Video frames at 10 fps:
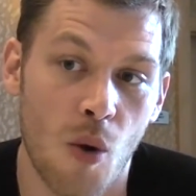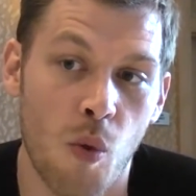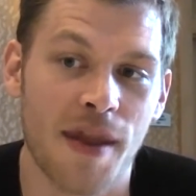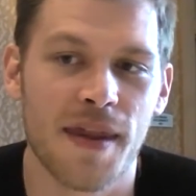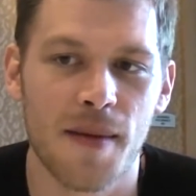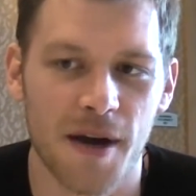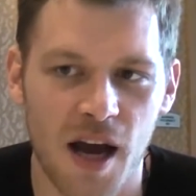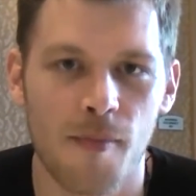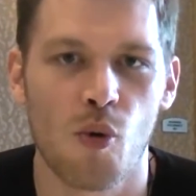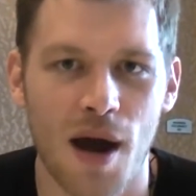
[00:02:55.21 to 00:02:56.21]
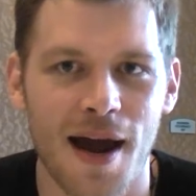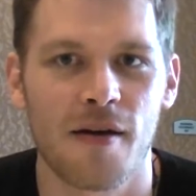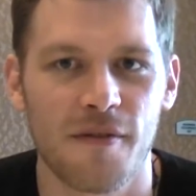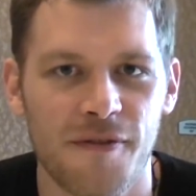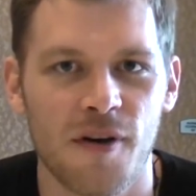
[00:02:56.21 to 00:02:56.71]
When they become
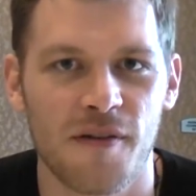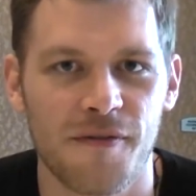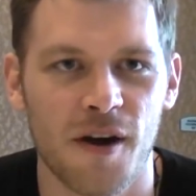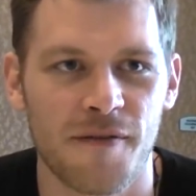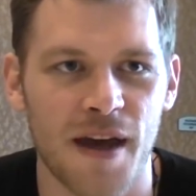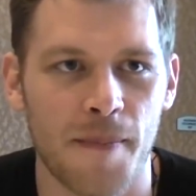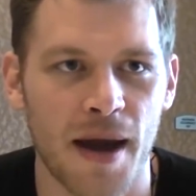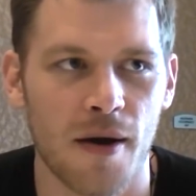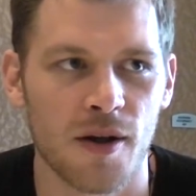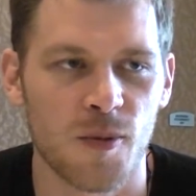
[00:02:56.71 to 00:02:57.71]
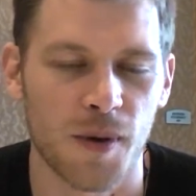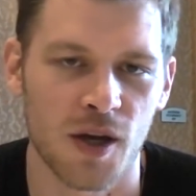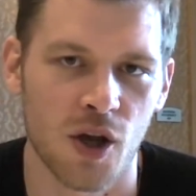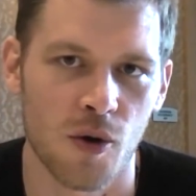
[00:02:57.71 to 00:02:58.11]
aware of their parents, but